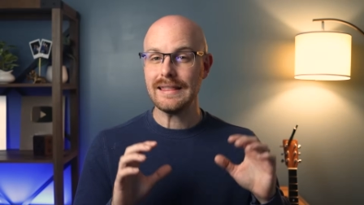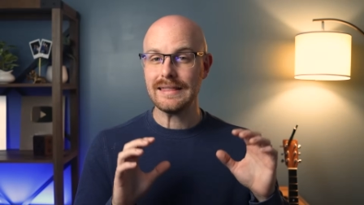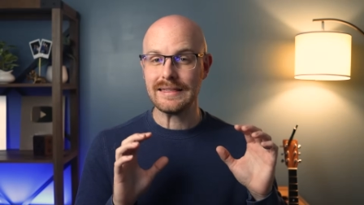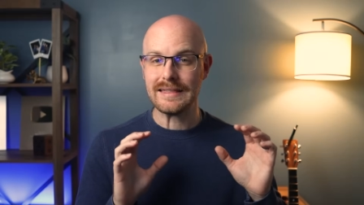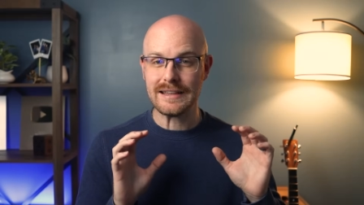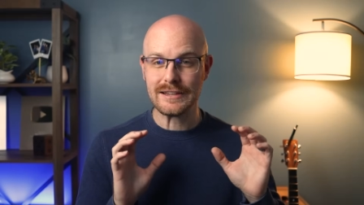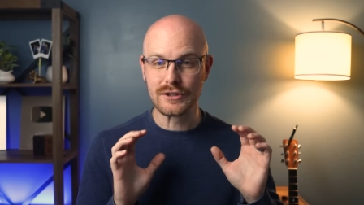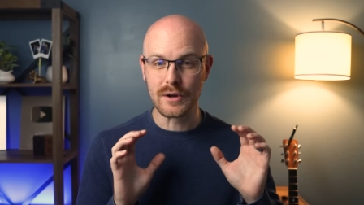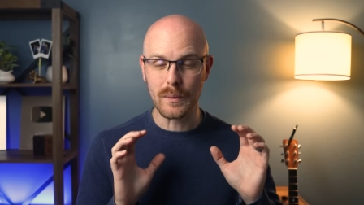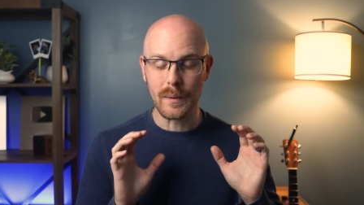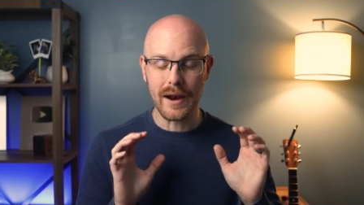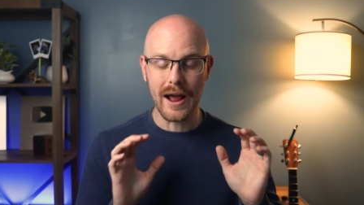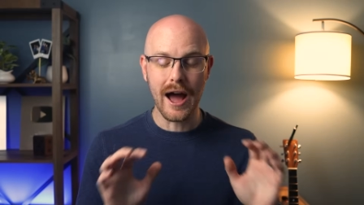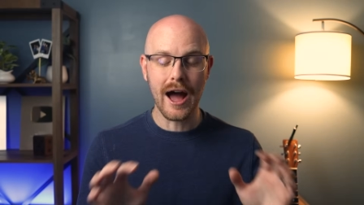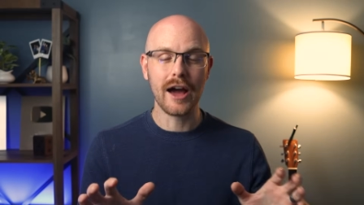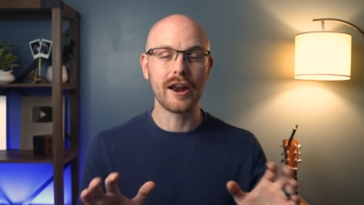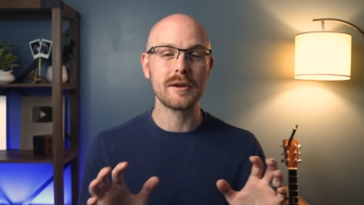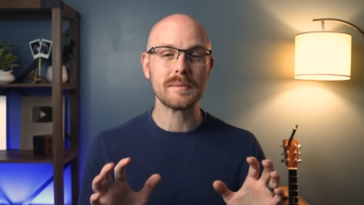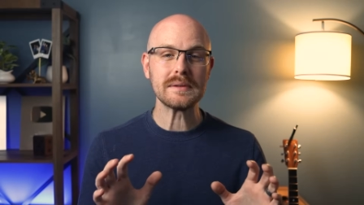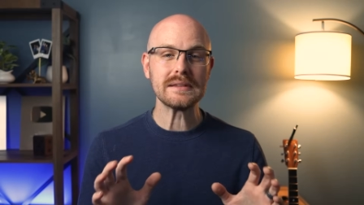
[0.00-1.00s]
These are
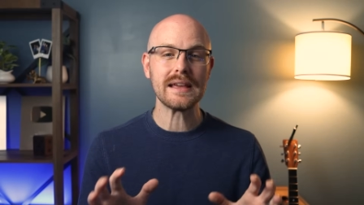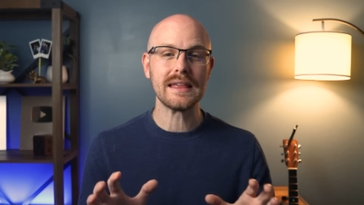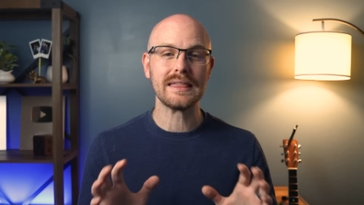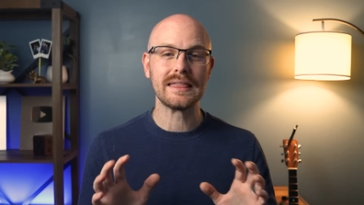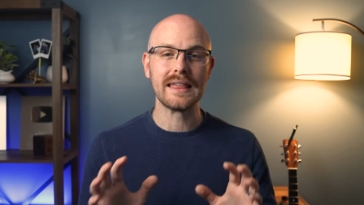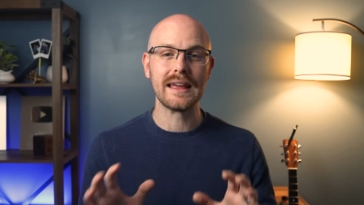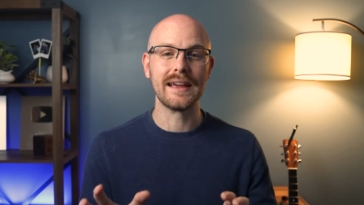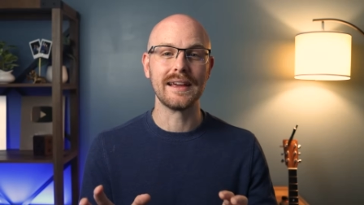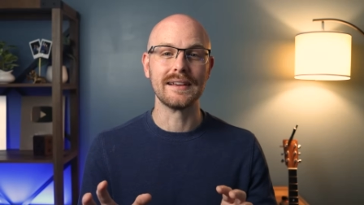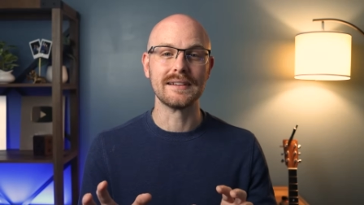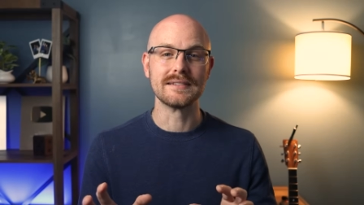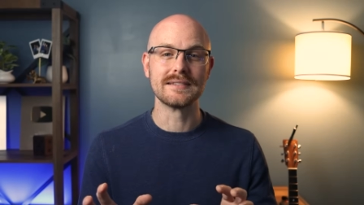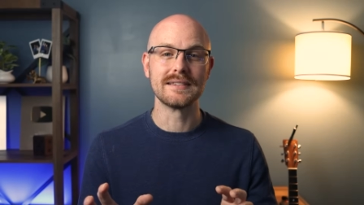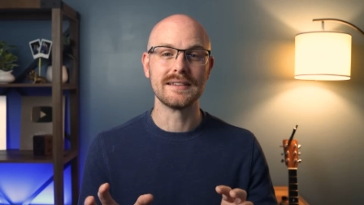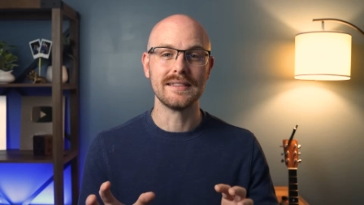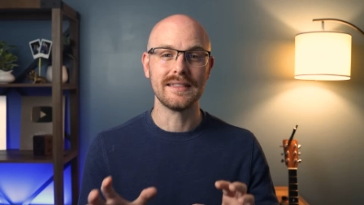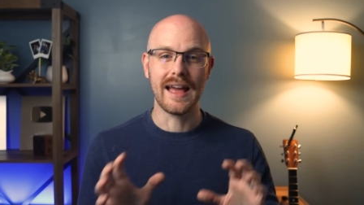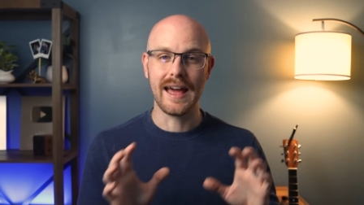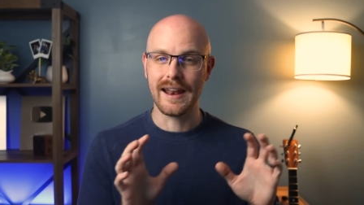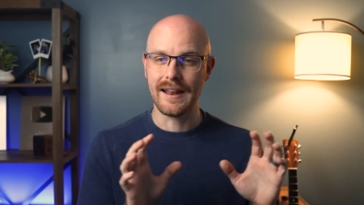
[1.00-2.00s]
100% things
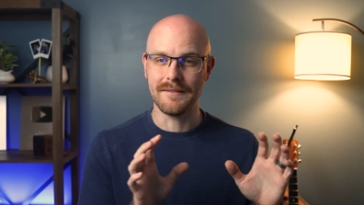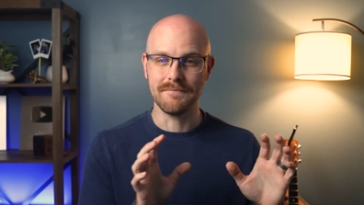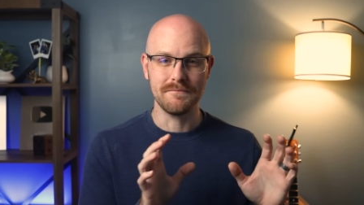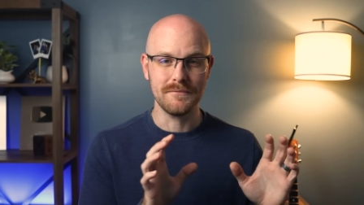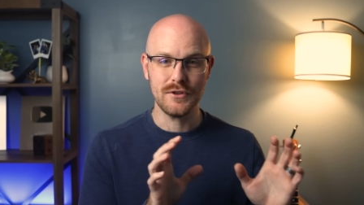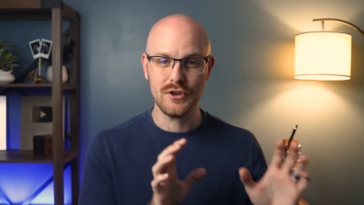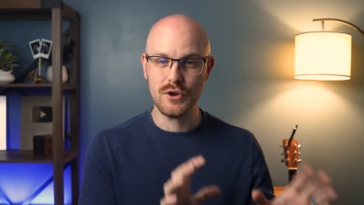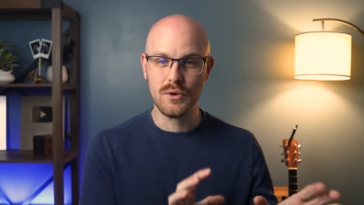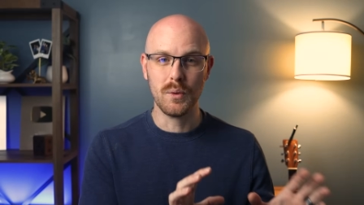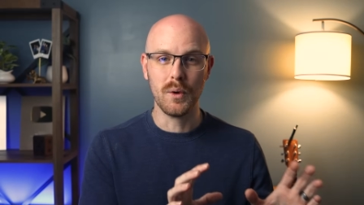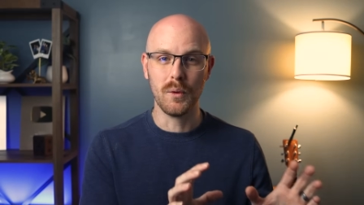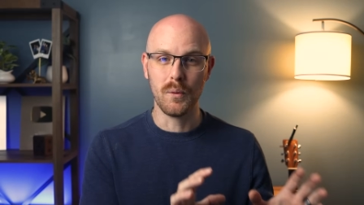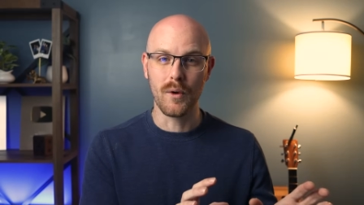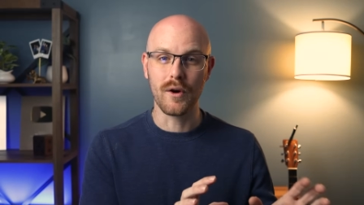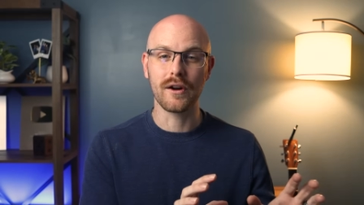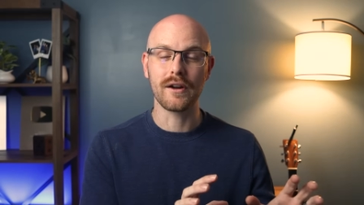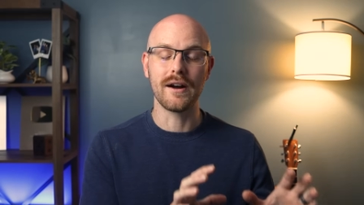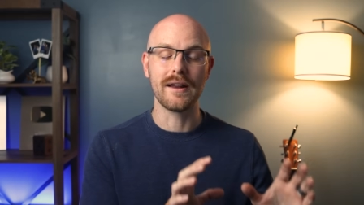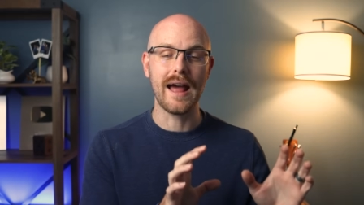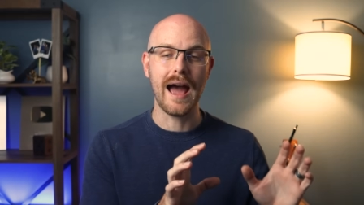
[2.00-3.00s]
that you will
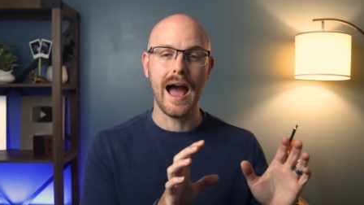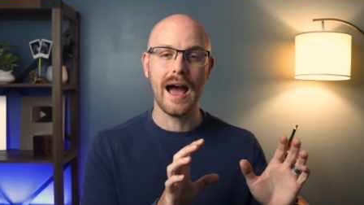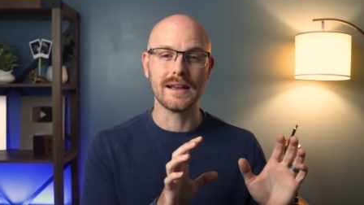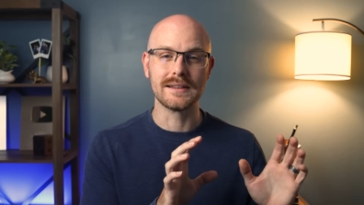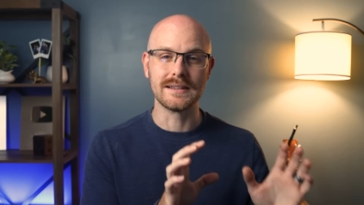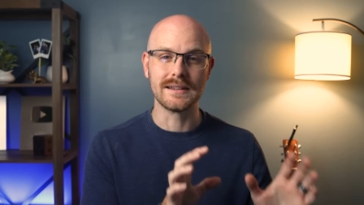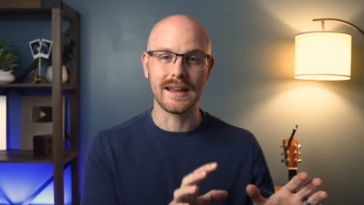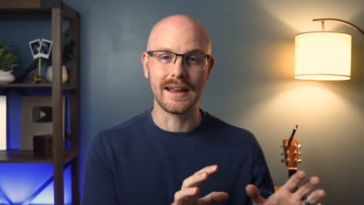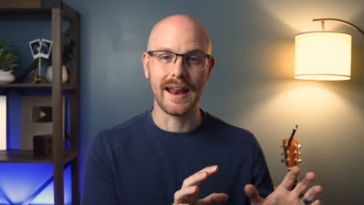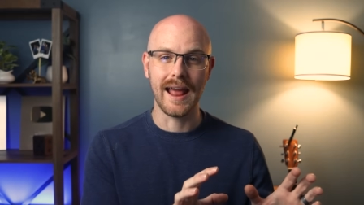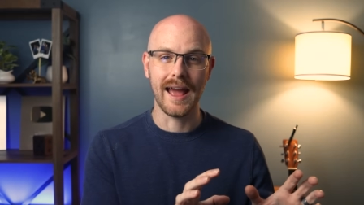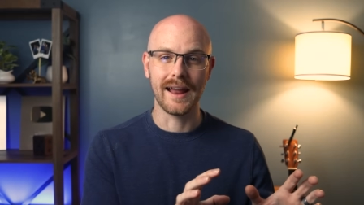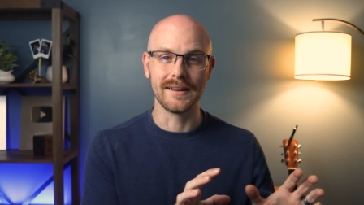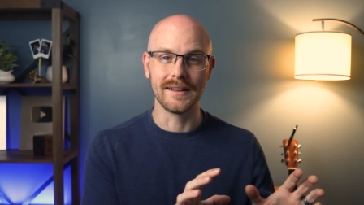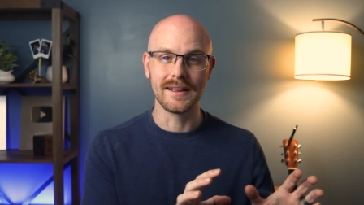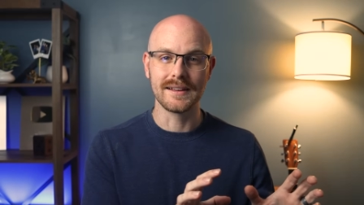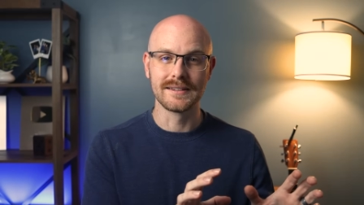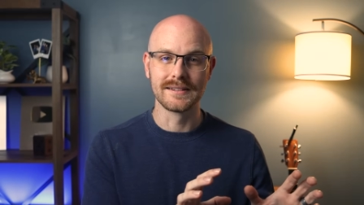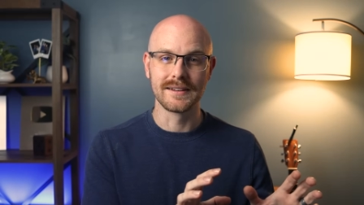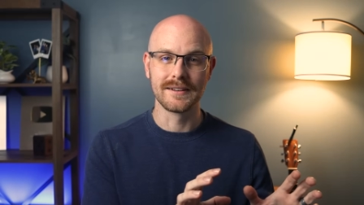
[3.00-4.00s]
work on as a data
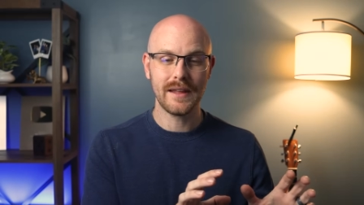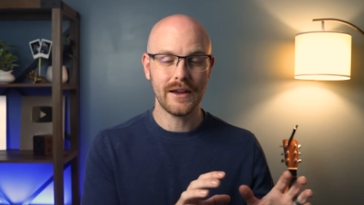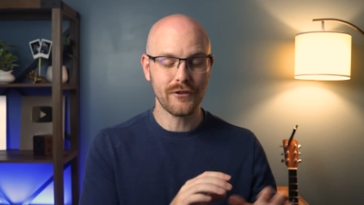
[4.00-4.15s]
analyst.